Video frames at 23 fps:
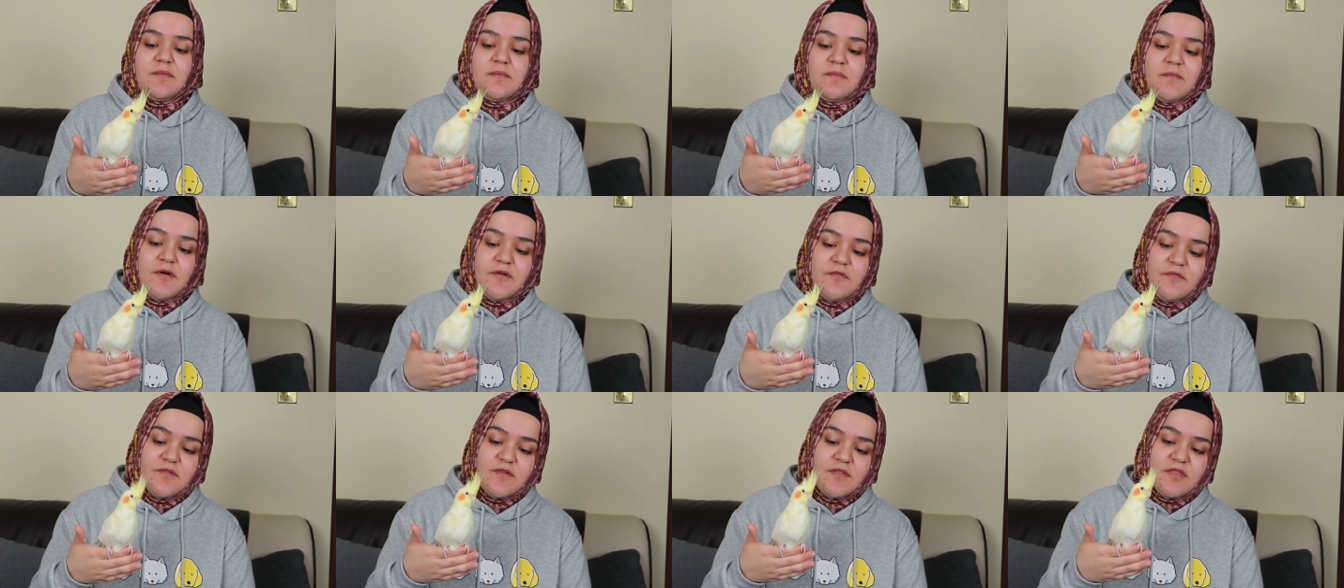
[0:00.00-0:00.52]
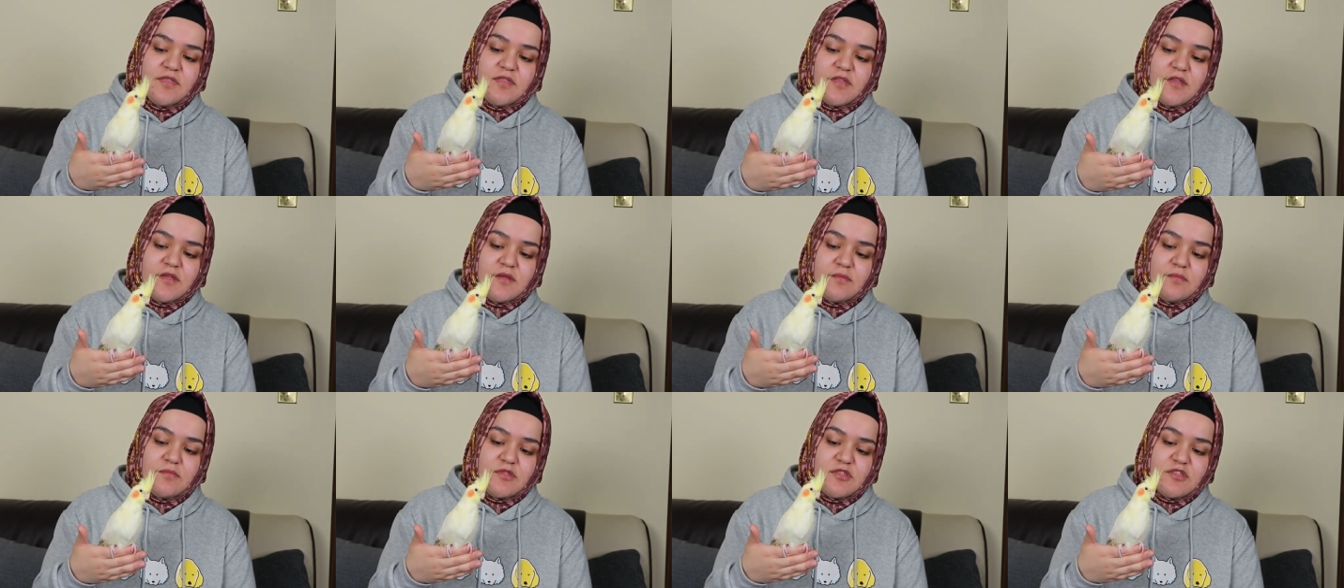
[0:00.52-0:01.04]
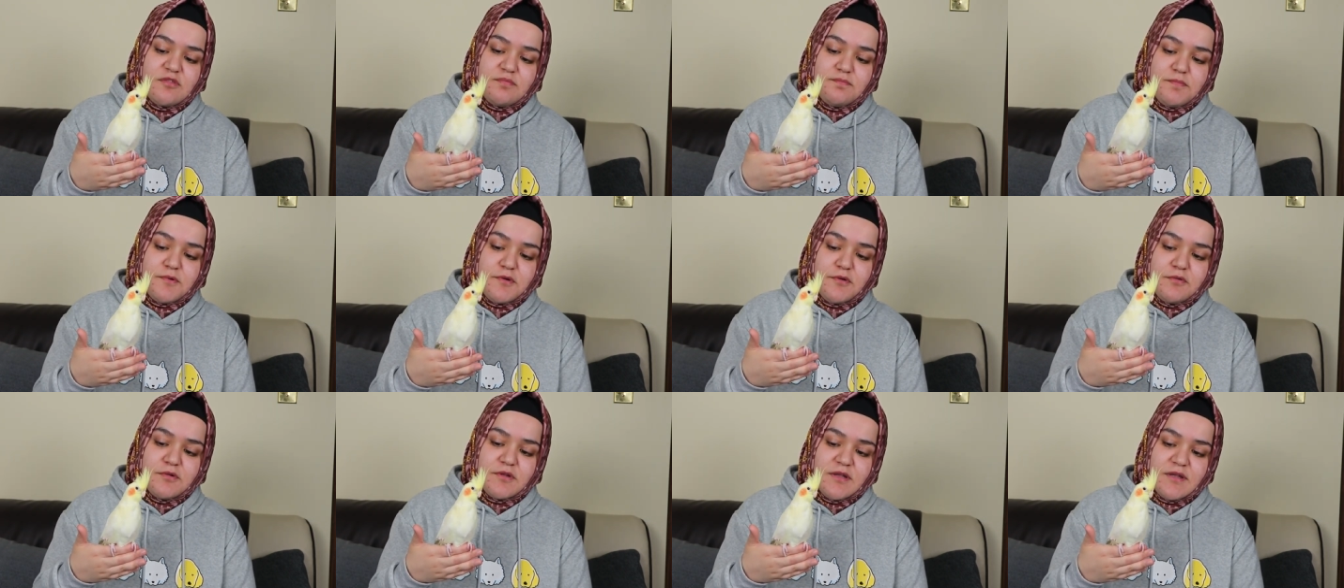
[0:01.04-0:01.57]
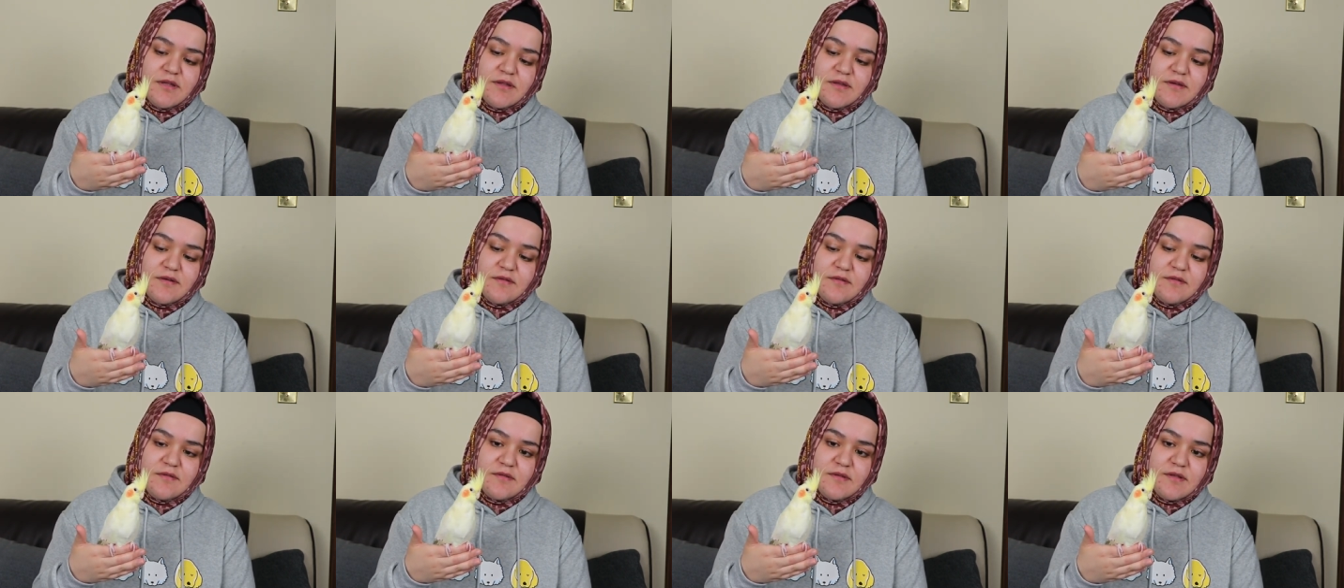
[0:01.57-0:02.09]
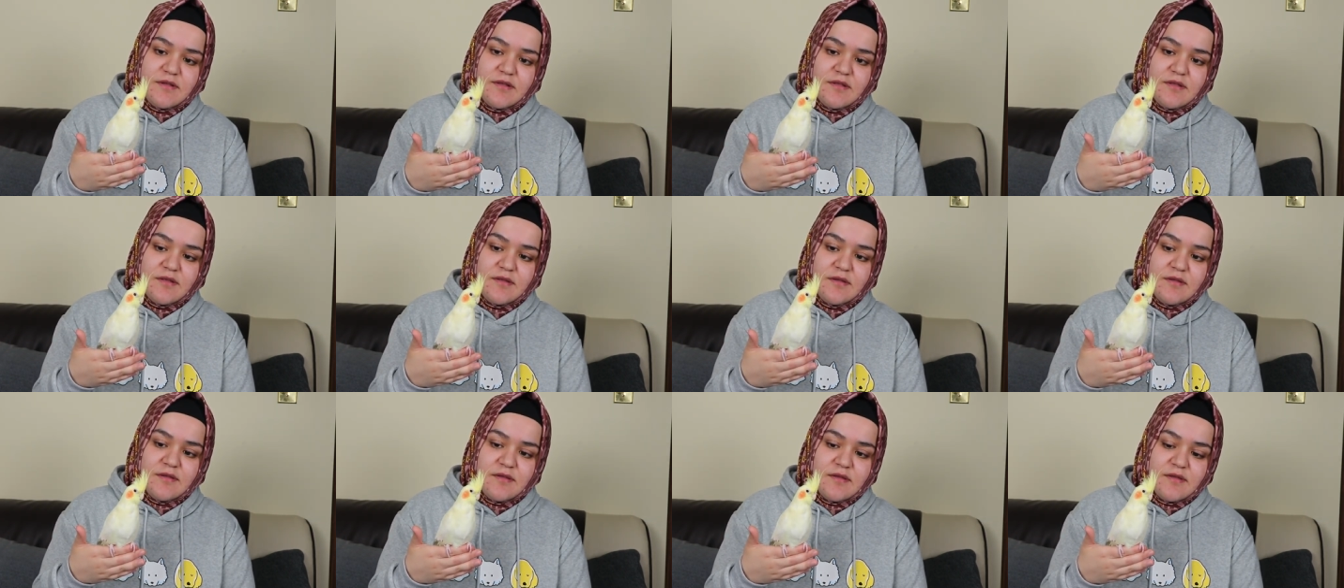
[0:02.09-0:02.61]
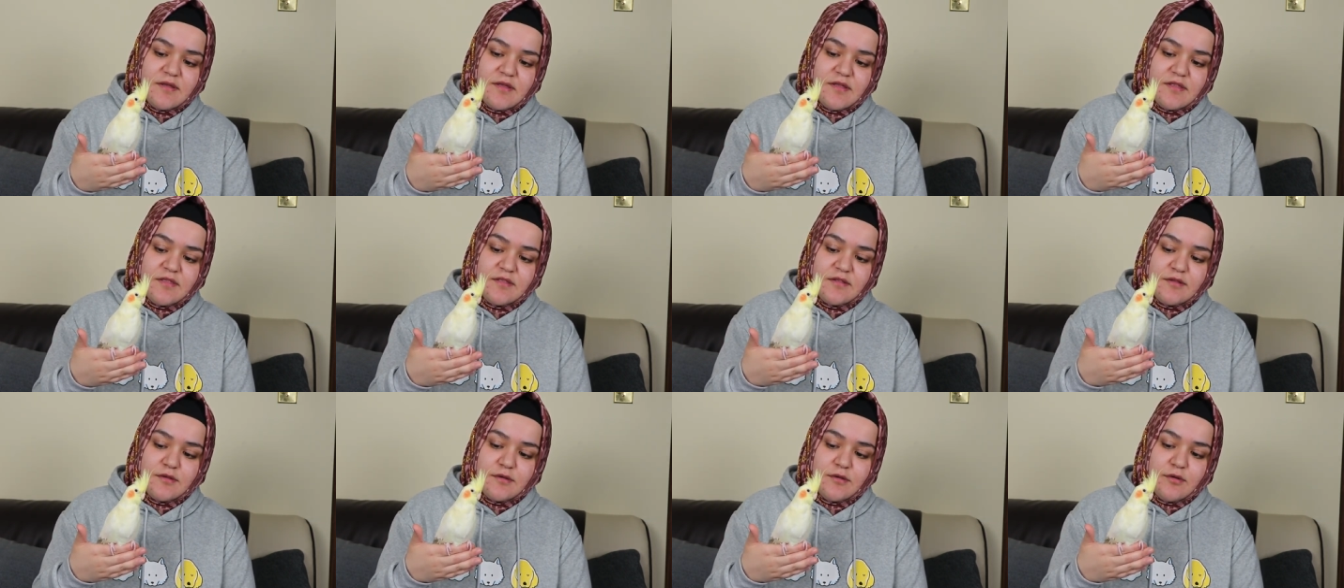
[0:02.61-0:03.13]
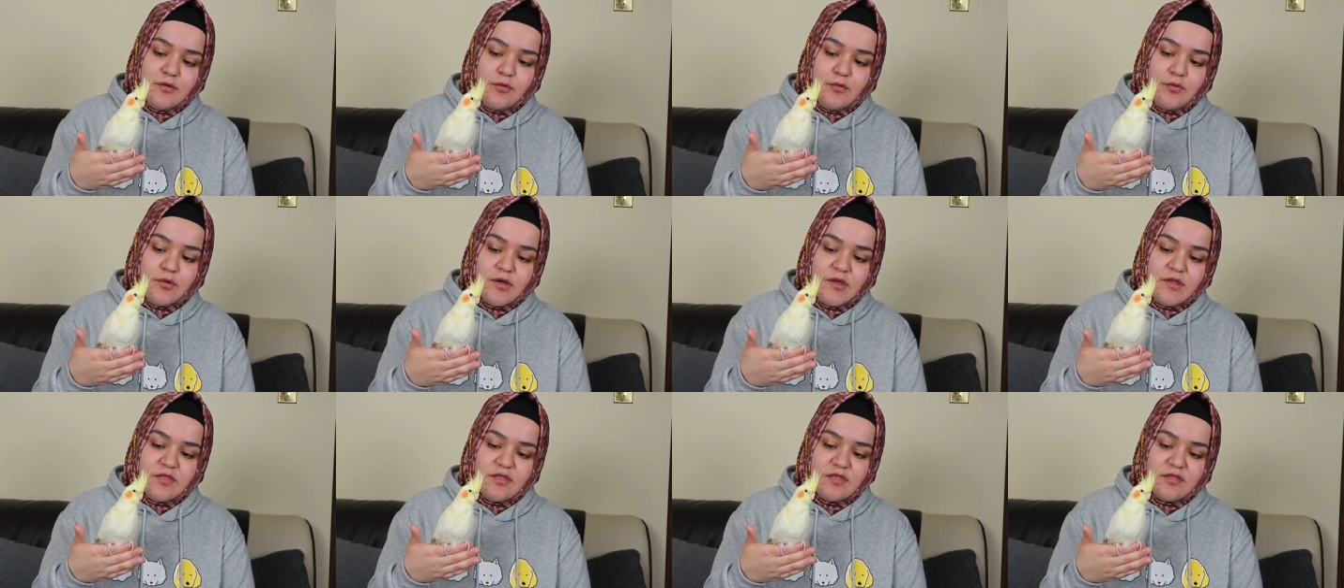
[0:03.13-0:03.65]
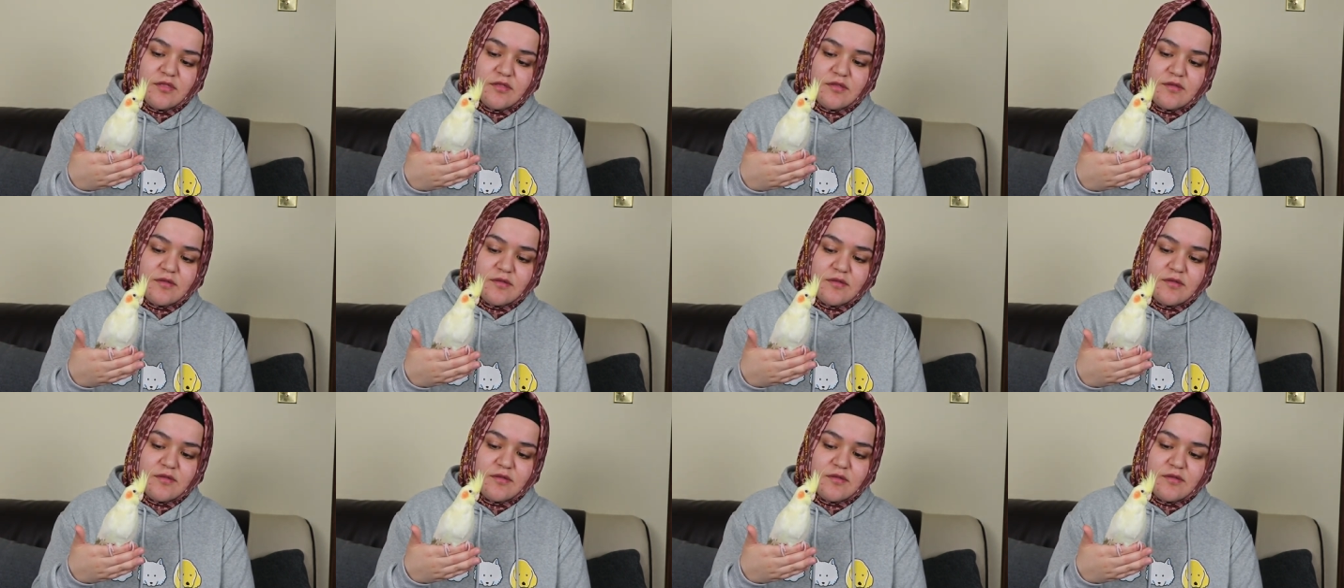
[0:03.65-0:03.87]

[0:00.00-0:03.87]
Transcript: Muffin seems spooked a little. Is it the noise?